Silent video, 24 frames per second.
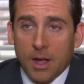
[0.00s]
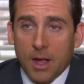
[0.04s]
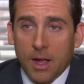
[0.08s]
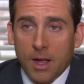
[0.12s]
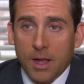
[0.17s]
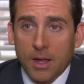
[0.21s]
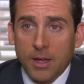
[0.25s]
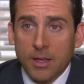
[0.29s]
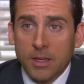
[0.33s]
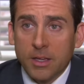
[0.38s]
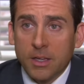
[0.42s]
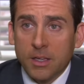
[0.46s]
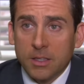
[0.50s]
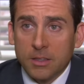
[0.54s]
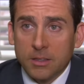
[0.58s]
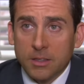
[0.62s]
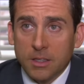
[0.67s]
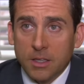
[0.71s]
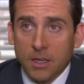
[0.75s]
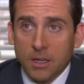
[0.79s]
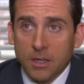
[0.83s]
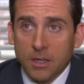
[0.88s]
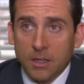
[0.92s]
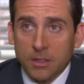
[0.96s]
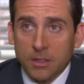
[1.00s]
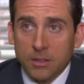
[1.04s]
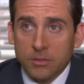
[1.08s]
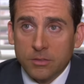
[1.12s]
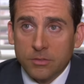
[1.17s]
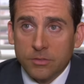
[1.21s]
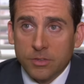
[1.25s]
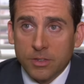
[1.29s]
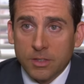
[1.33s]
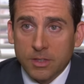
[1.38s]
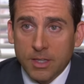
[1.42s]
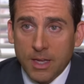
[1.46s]
I
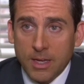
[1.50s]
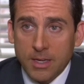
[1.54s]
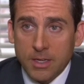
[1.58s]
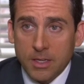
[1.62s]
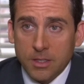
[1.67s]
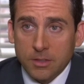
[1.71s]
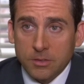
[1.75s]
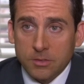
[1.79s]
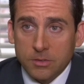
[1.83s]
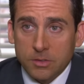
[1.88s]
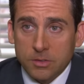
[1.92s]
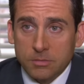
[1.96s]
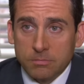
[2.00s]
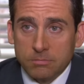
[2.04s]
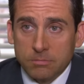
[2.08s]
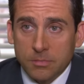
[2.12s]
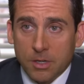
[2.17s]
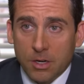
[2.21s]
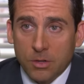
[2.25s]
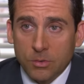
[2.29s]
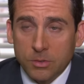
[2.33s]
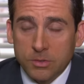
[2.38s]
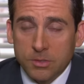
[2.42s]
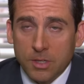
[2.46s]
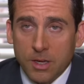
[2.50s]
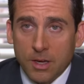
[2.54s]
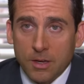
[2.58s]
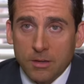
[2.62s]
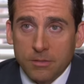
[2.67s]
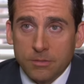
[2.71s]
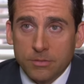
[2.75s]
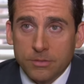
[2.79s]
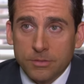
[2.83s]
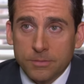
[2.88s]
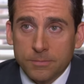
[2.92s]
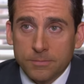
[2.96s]
love ladies. Always have.